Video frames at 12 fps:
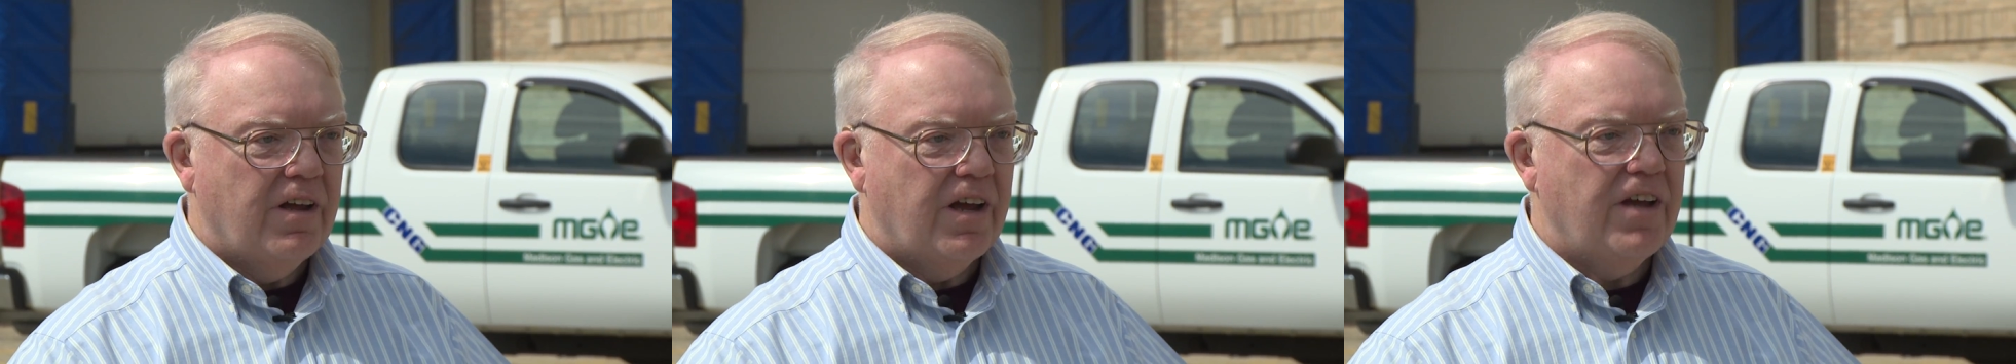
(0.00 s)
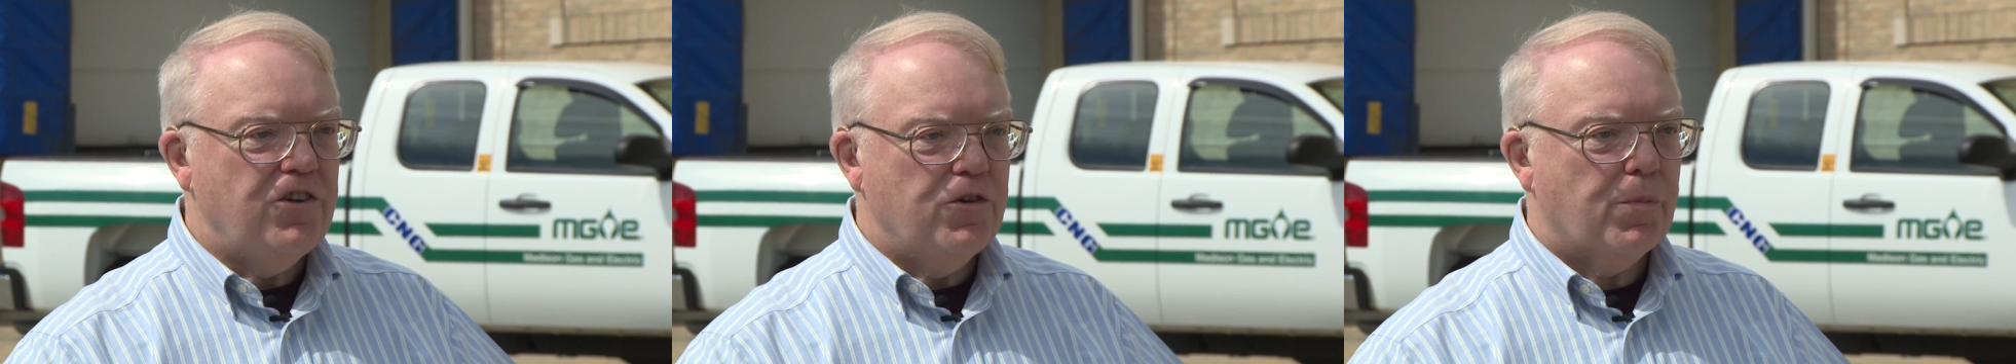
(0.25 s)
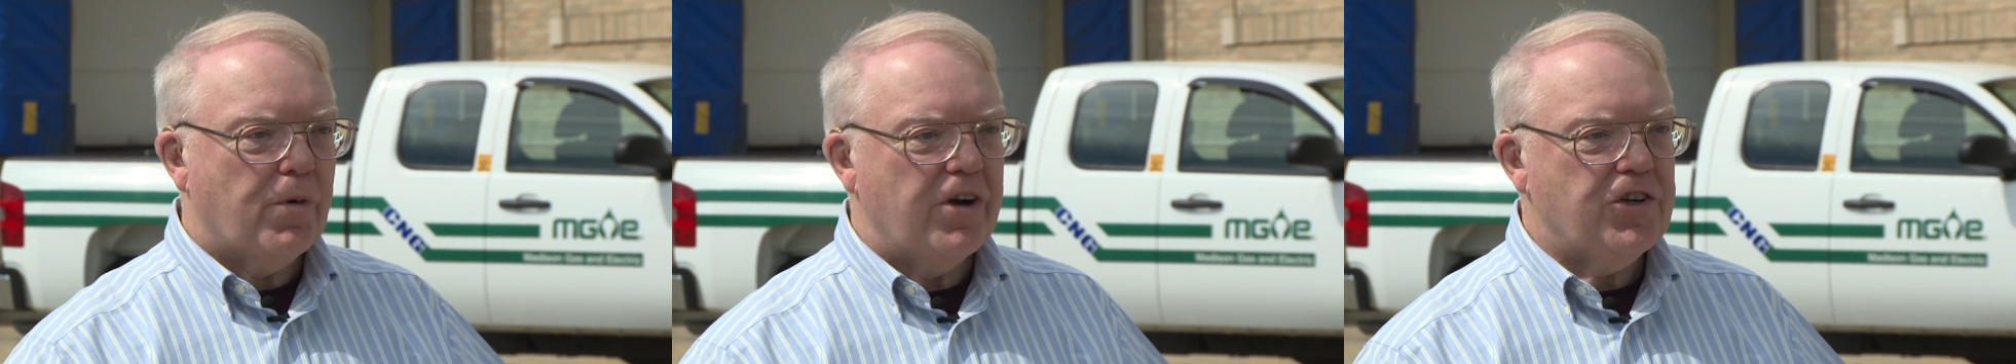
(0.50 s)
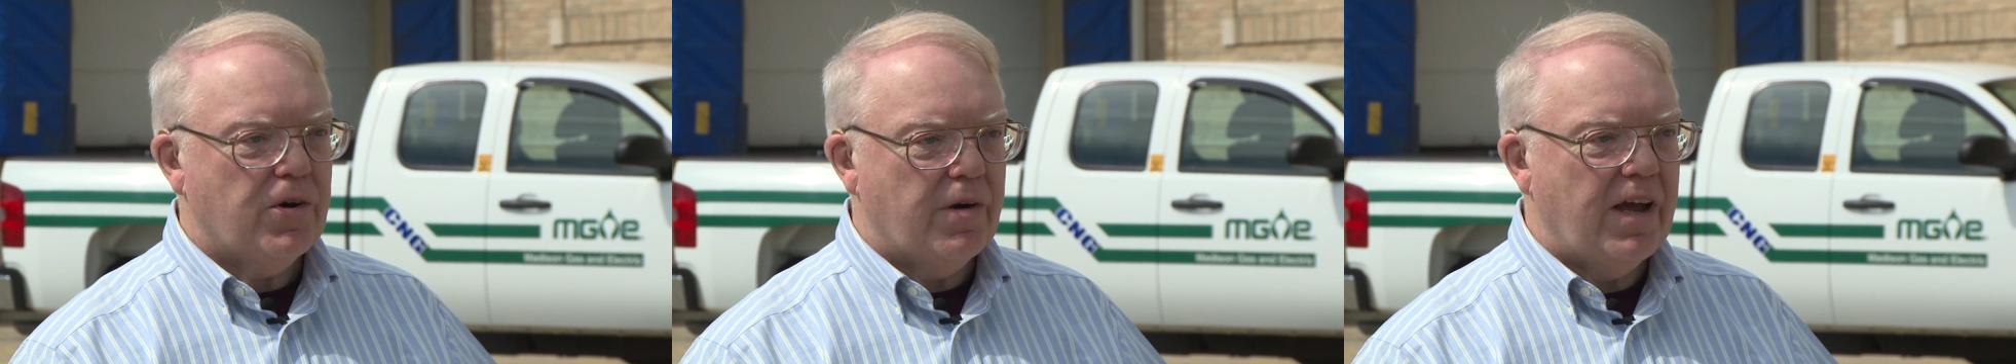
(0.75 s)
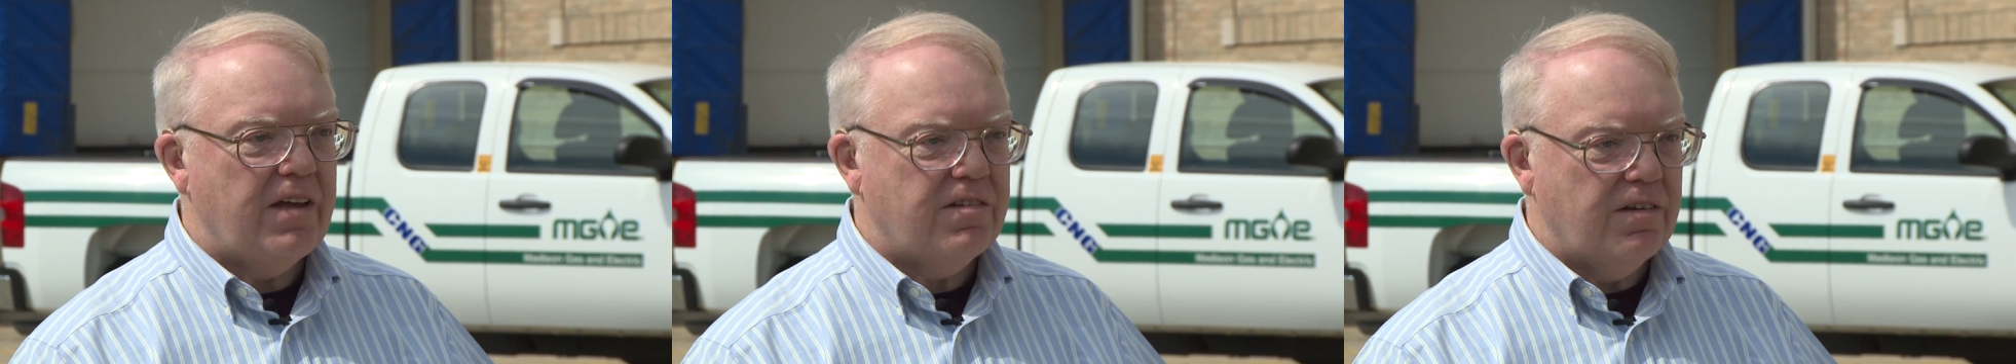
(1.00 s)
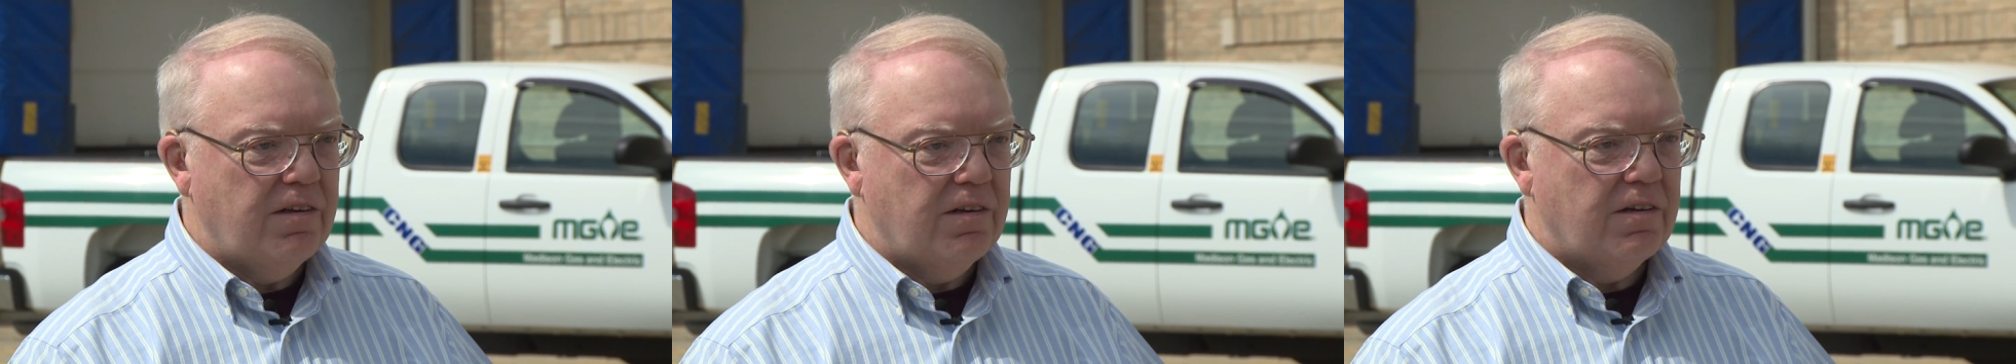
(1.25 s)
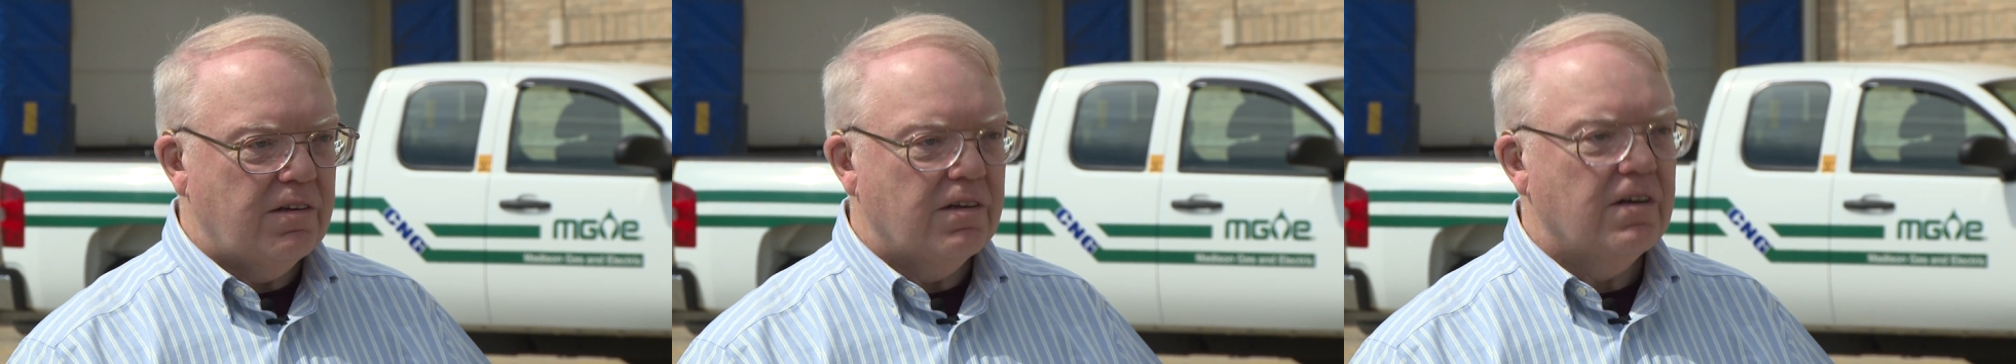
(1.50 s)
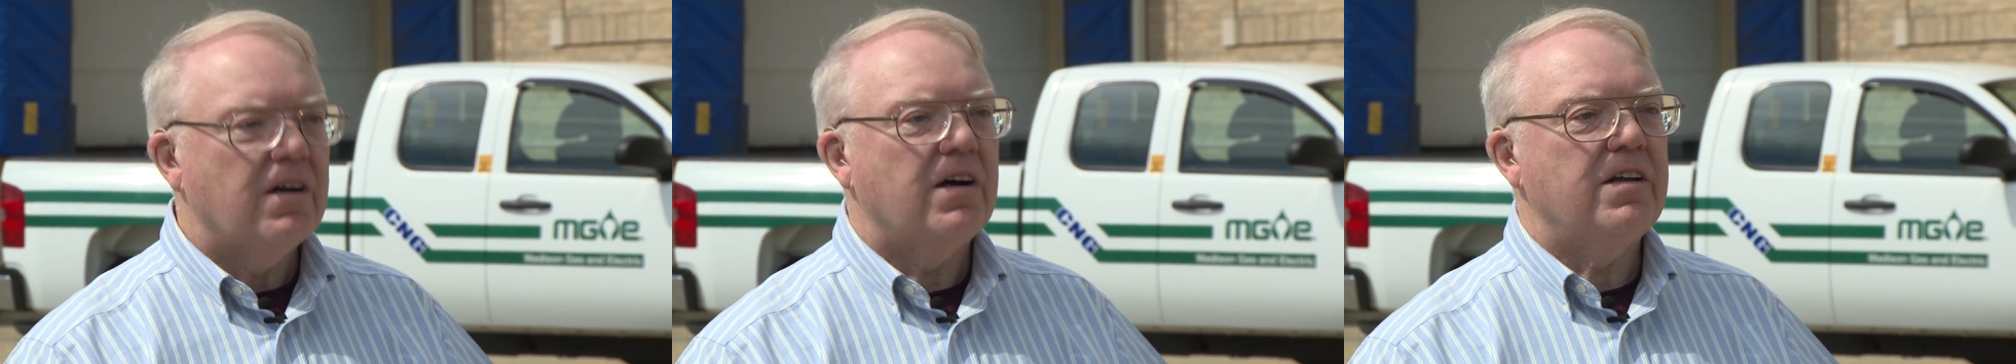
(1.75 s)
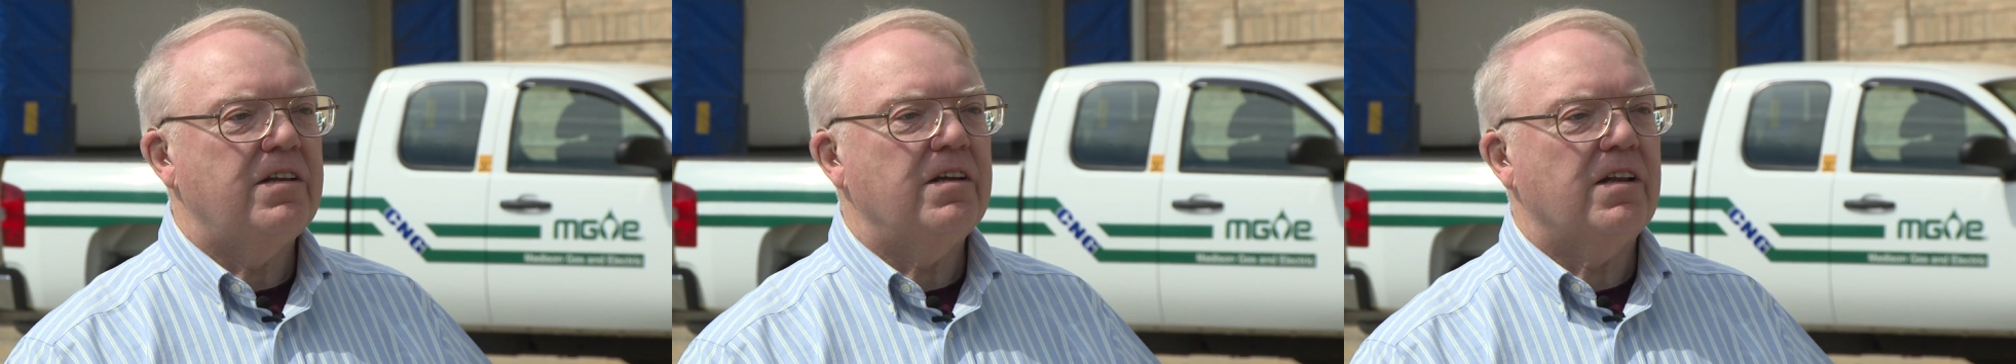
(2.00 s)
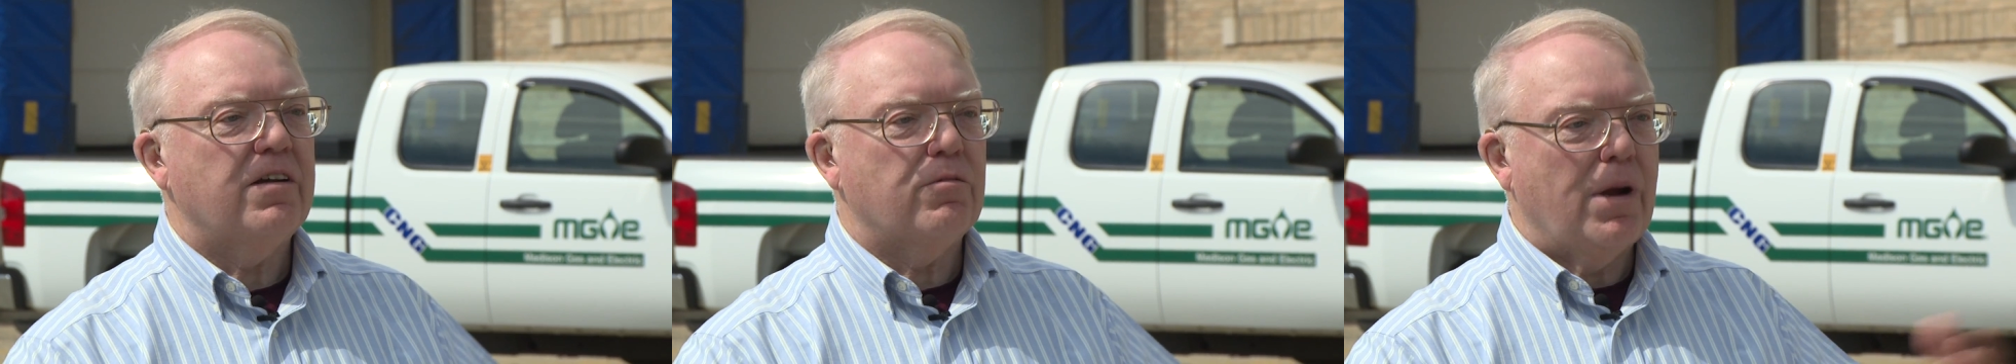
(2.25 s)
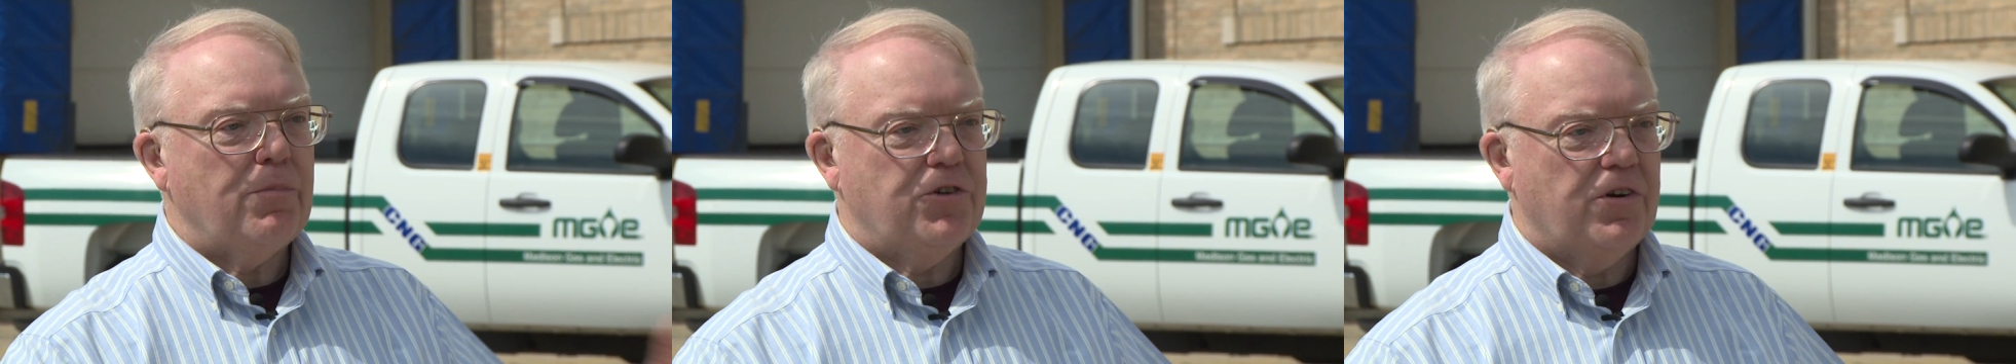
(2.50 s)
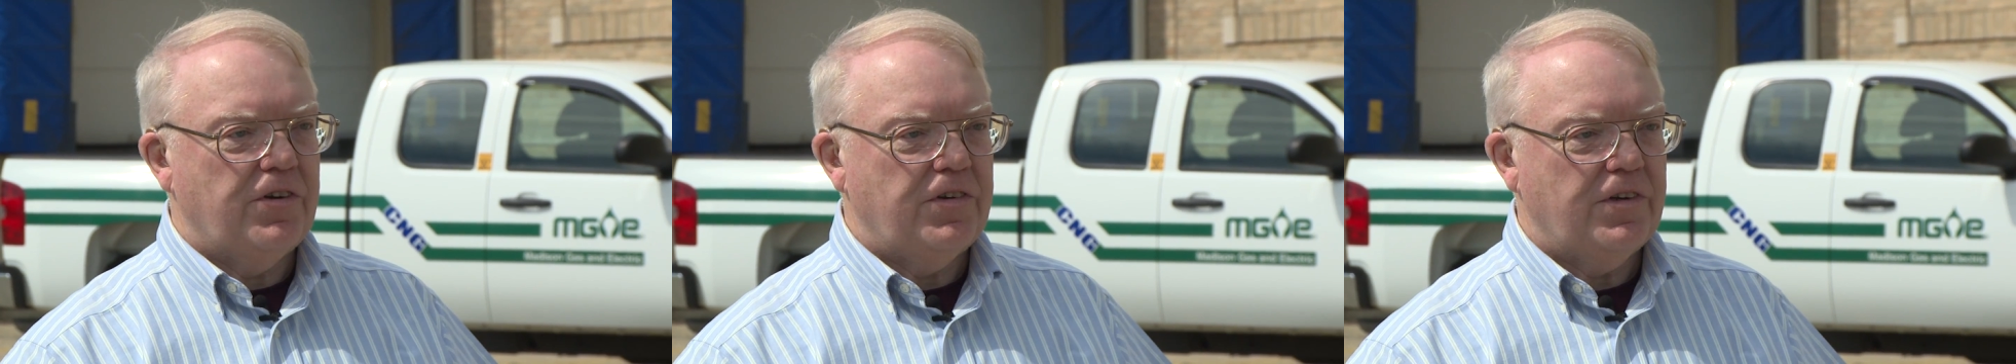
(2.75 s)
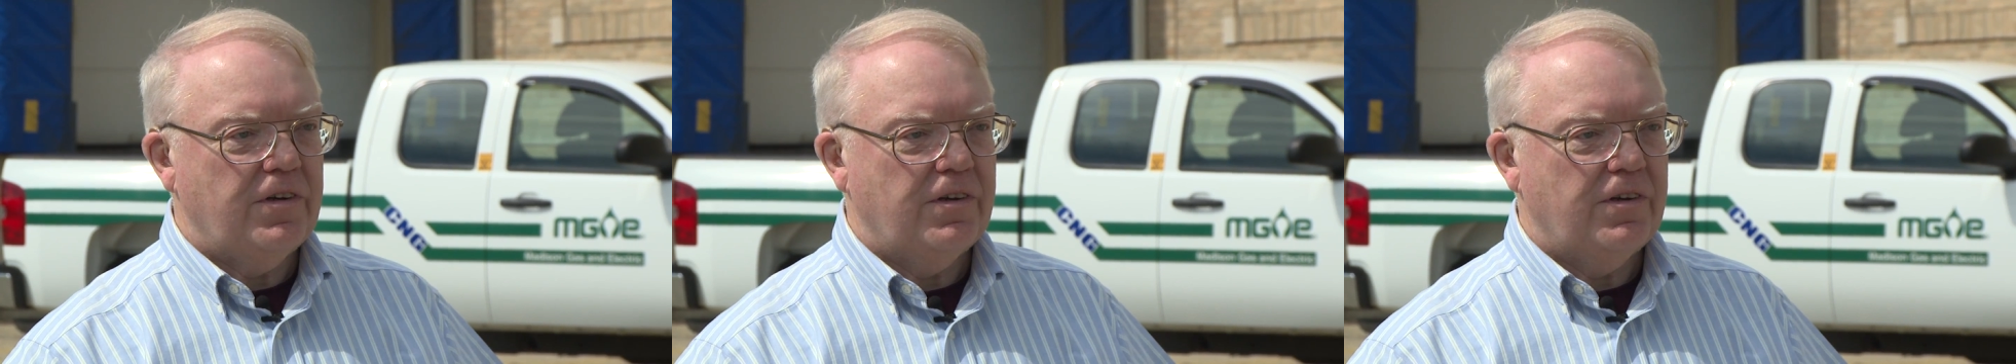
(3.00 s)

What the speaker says: and you pressurize it until it ruptures.